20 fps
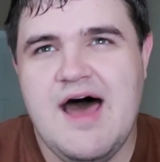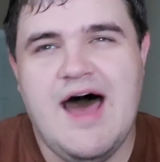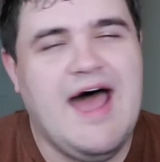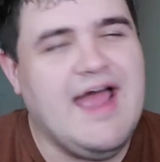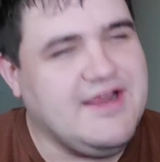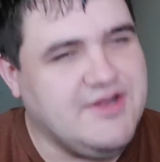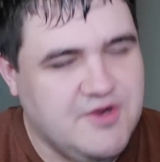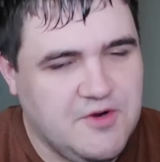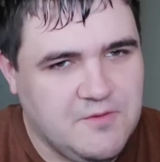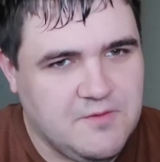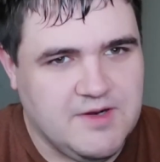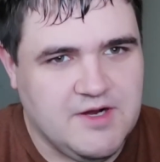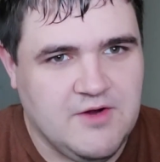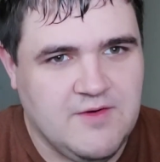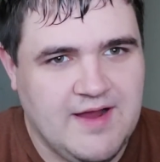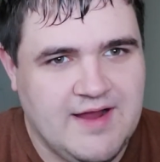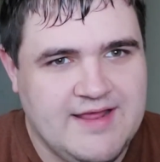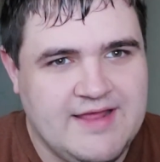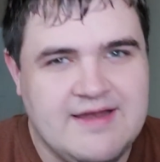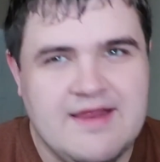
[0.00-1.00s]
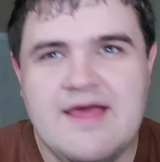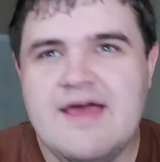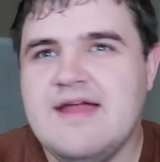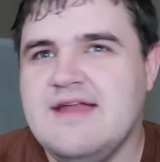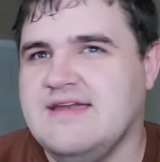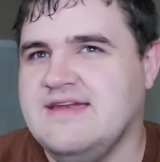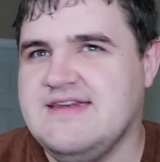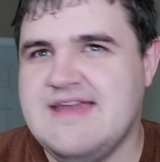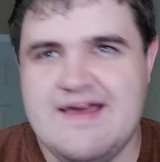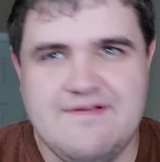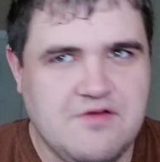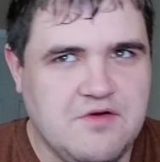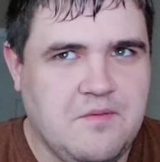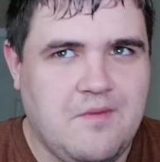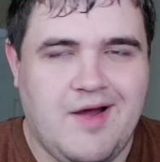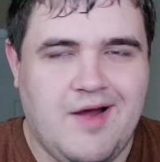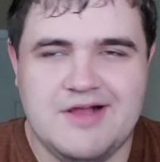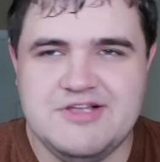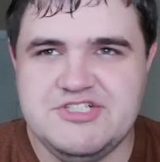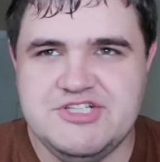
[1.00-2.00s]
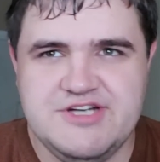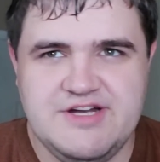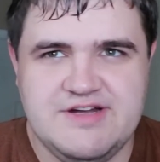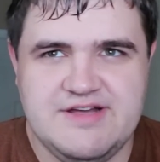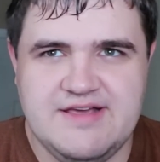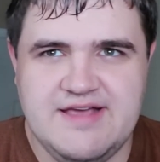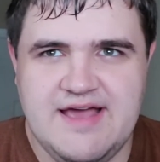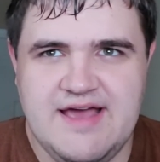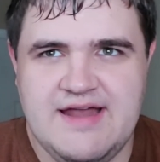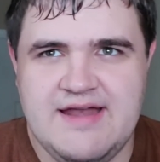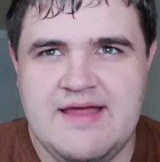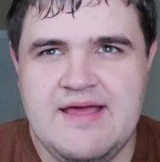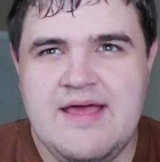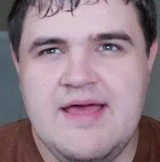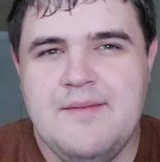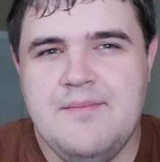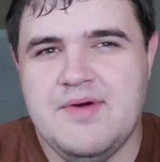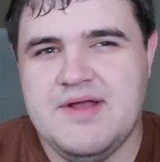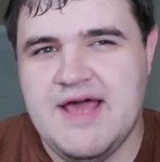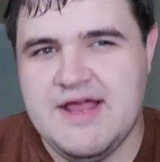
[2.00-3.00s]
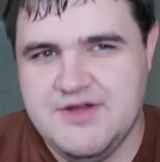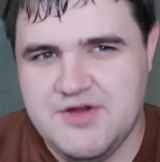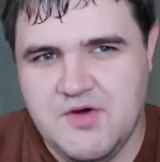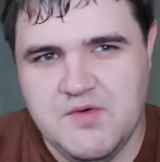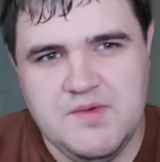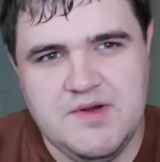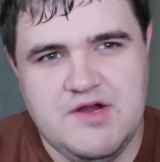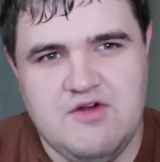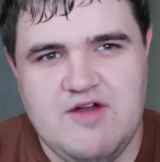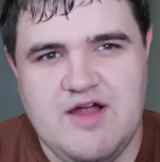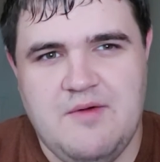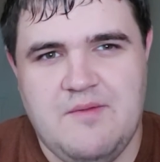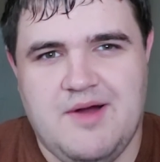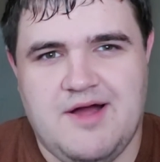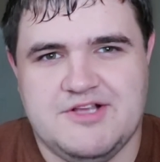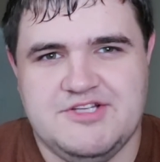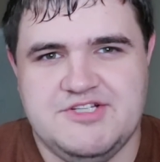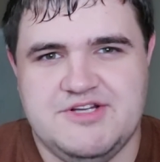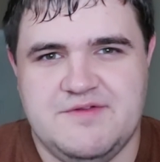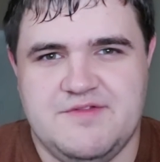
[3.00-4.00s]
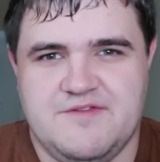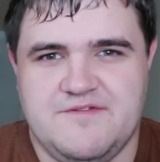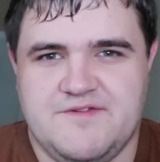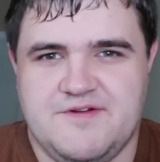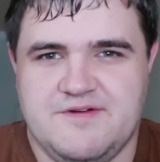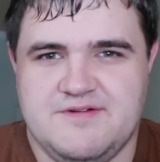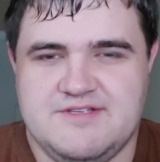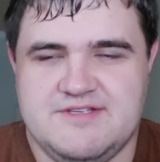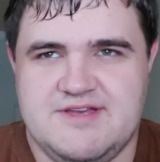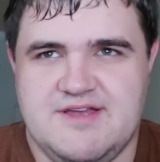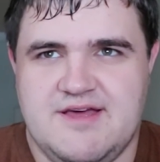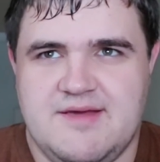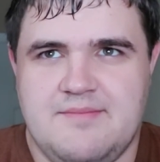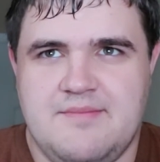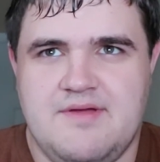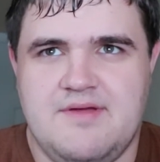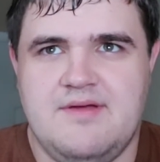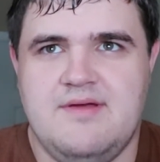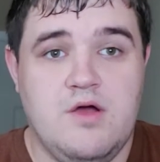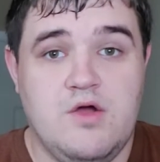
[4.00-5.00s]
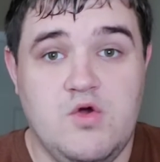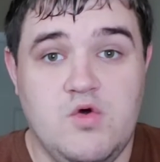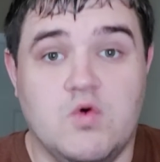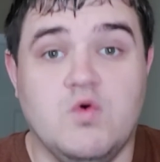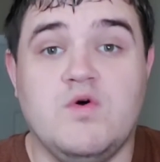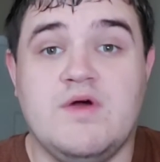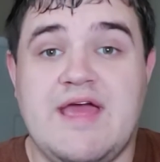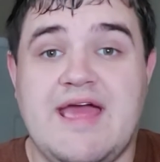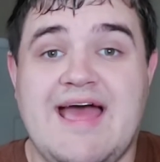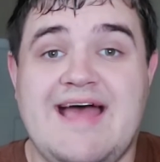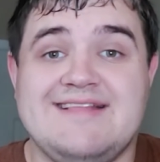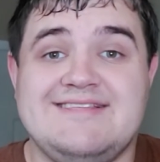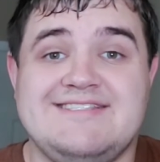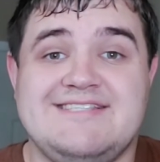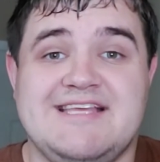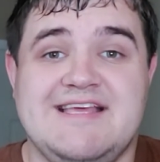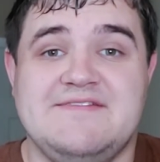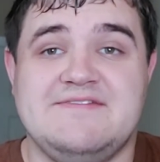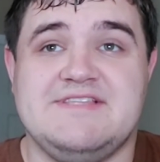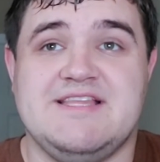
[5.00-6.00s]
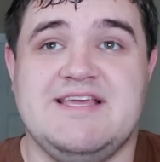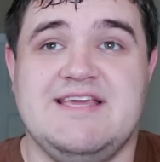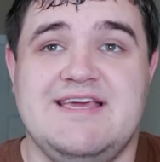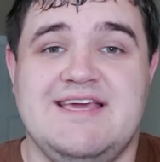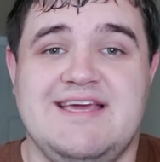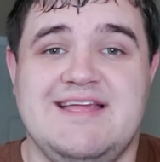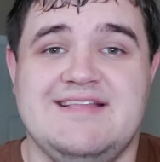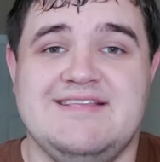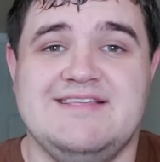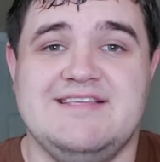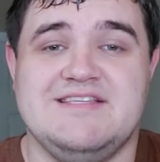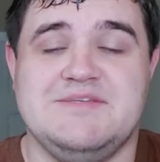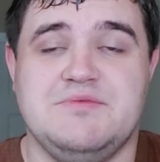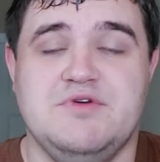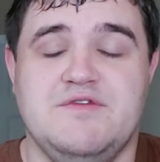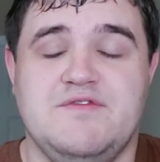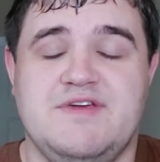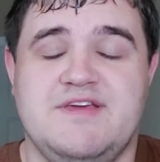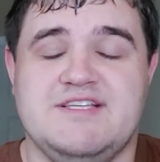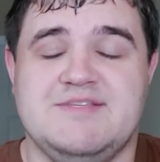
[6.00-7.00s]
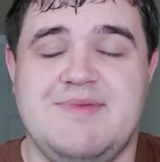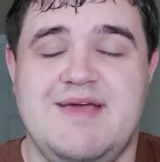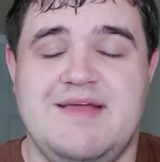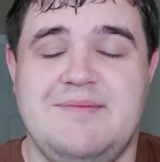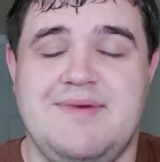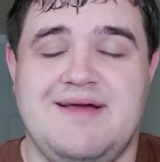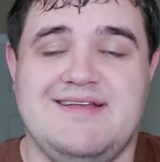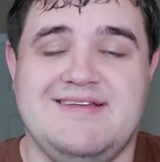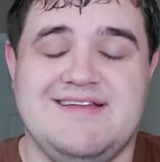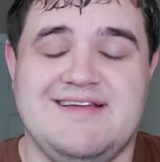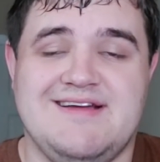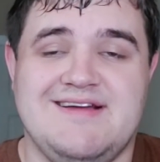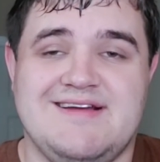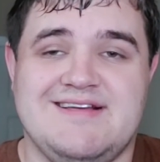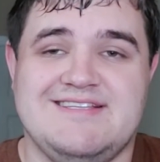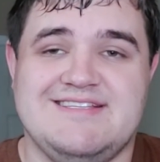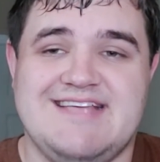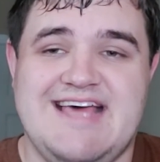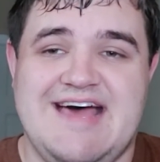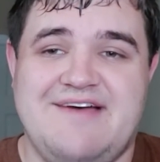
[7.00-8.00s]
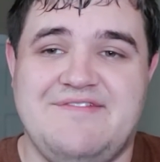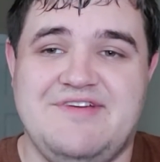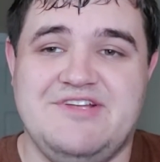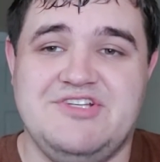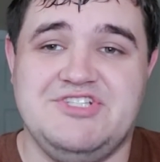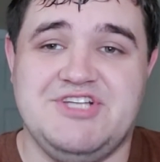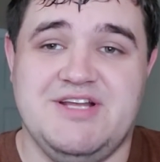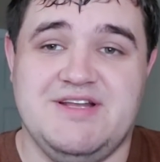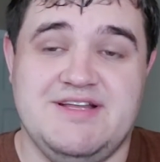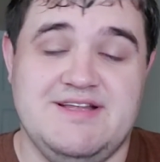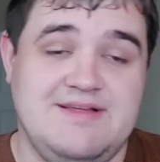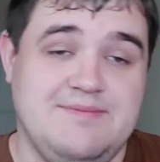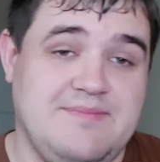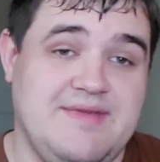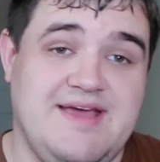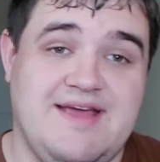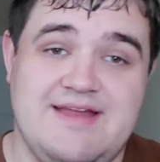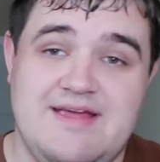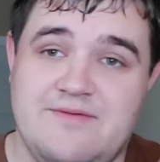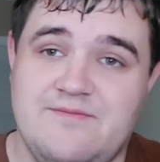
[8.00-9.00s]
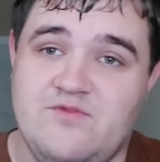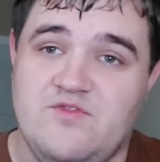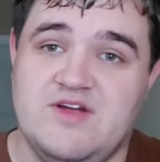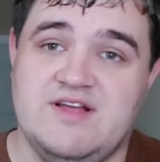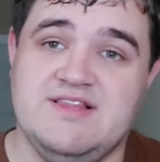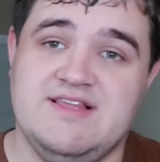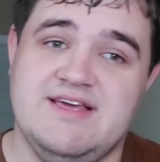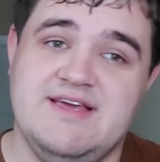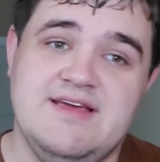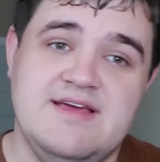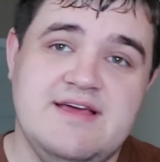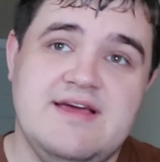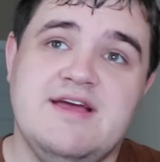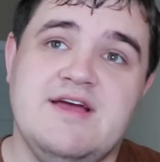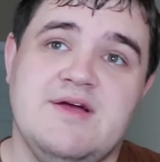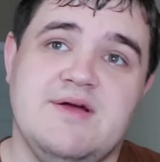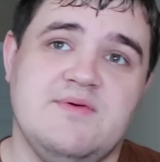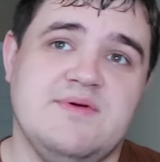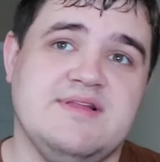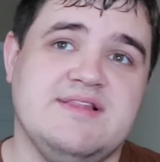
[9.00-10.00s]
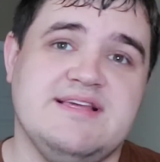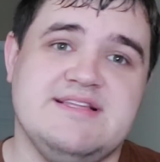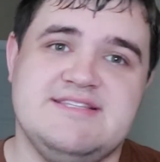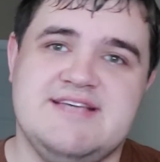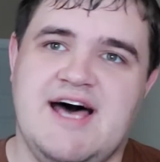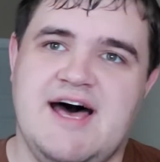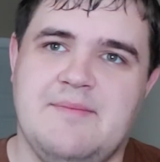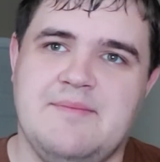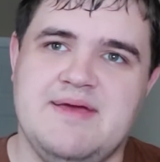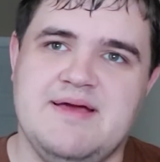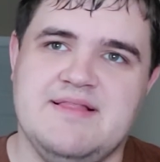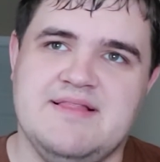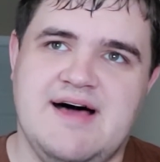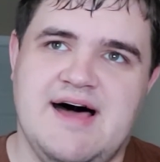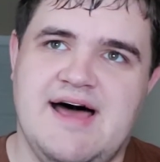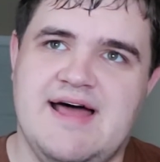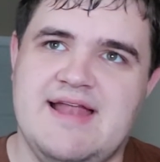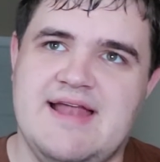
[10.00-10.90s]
I don't regret it. Never watching it again, but I don't regret watching it the first time. Cool Cat Saves the Kids. This movie is made by Derek Savage, and it really taught me a lot.